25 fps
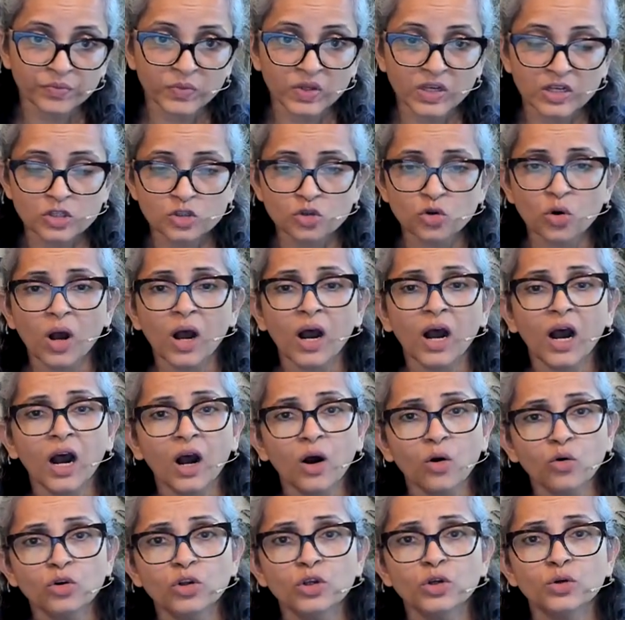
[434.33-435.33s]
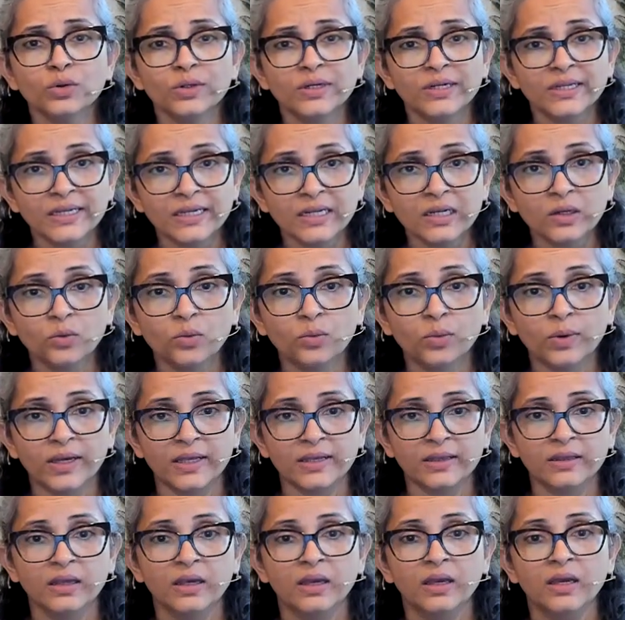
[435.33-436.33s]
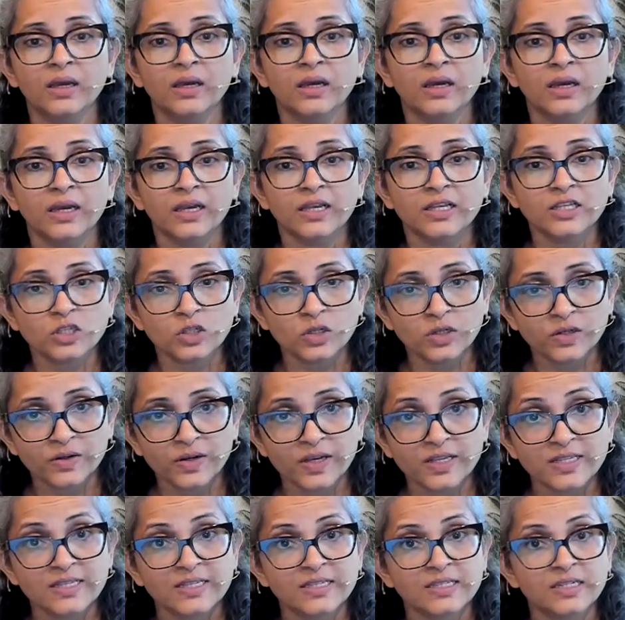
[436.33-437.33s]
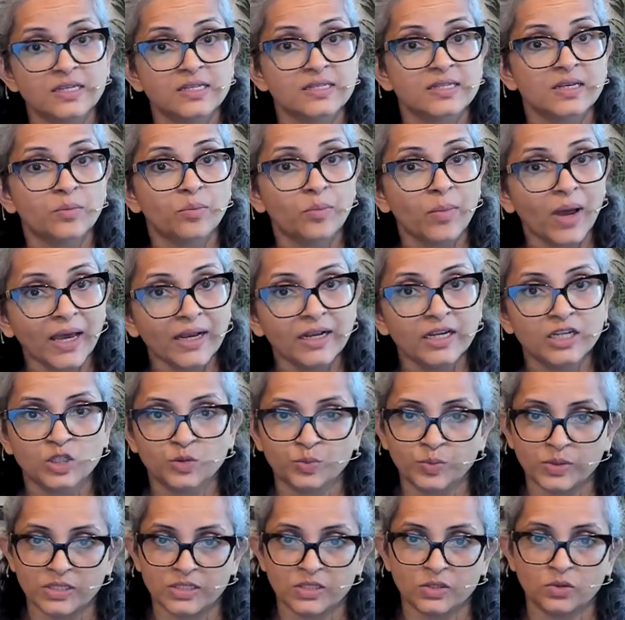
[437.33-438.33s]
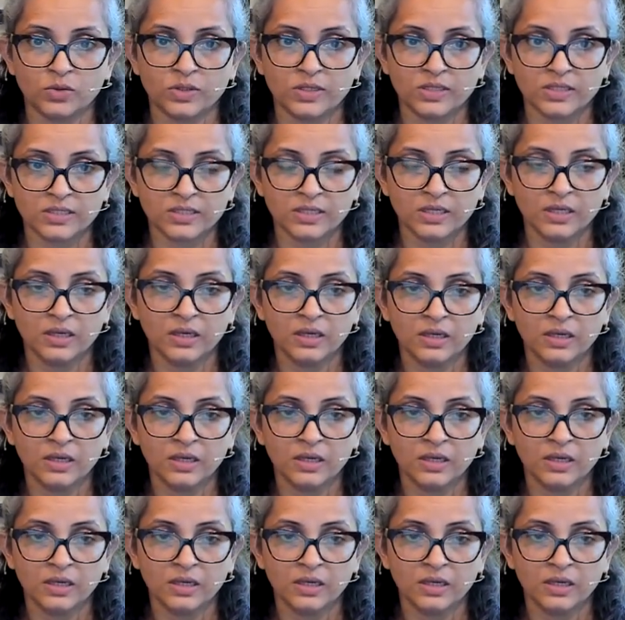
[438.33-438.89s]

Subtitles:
So how do you deal with insulin resistance and manage PCOS?